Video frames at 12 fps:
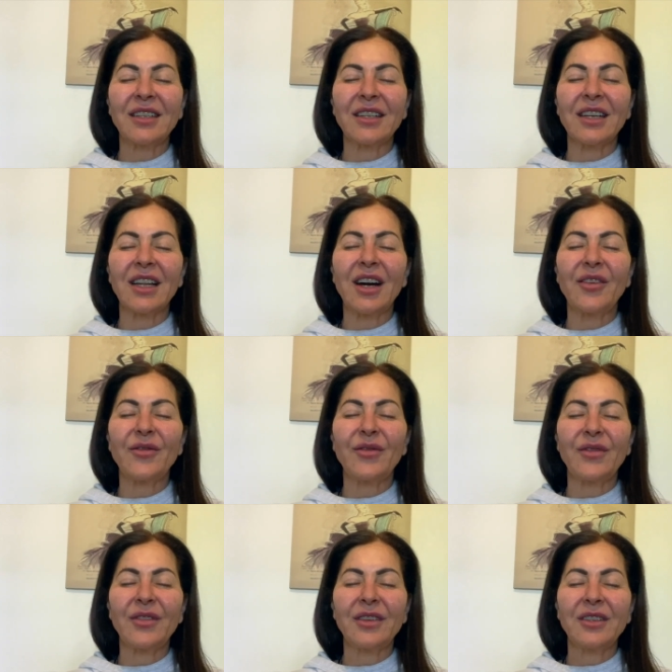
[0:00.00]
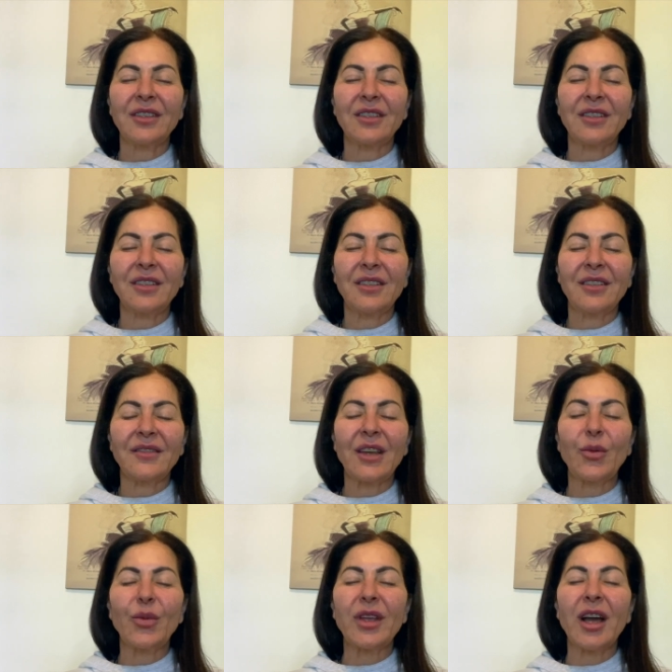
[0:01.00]
and love
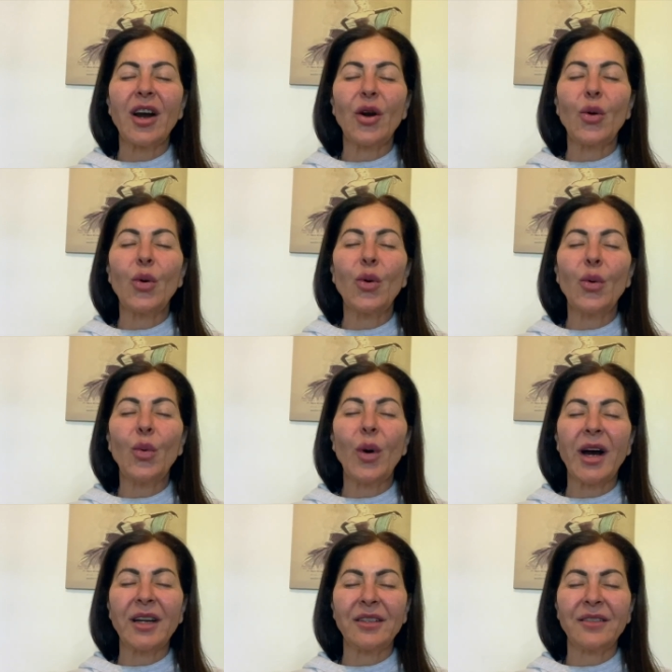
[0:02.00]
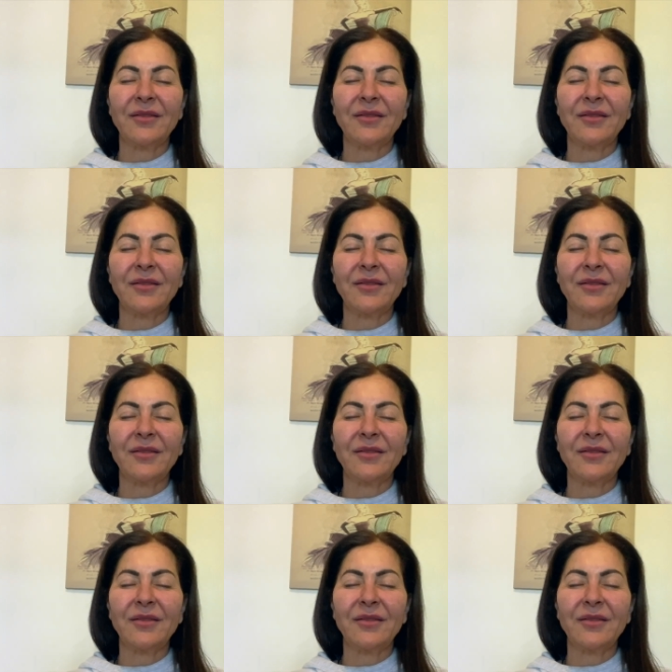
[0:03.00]
that we are all one.